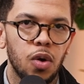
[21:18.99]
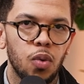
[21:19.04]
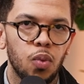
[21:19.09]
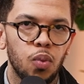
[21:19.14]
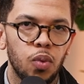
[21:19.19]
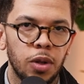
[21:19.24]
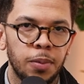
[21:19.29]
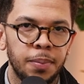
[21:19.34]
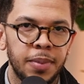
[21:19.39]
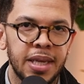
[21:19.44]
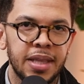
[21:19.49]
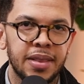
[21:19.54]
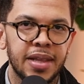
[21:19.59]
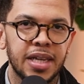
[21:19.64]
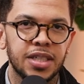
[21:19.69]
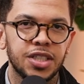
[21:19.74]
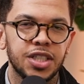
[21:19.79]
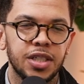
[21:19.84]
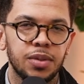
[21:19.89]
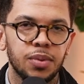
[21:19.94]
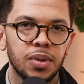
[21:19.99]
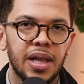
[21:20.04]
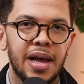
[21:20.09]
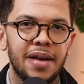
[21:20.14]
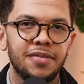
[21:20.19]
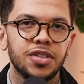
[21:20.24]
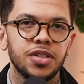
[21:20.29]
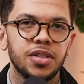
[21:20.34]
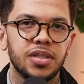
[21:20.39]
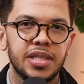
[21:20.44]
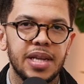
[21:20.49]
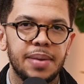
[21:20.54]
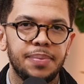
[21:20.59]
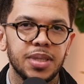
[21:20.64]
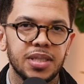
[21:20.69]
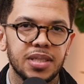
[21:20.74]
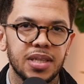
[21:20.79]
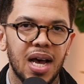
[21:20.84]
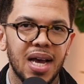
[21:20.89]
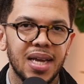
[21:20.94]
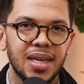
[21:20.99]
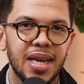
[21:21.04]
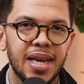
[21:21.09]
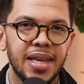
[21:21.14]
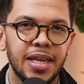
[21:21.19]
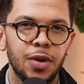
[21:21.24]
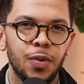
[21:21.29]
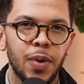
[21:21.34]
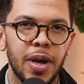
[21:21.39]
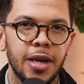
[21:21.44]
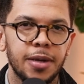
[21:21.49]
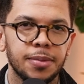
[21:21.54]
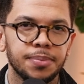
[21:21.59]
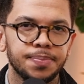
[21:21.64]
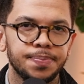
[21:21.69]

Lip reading: will mean that she will have to step aside anyway.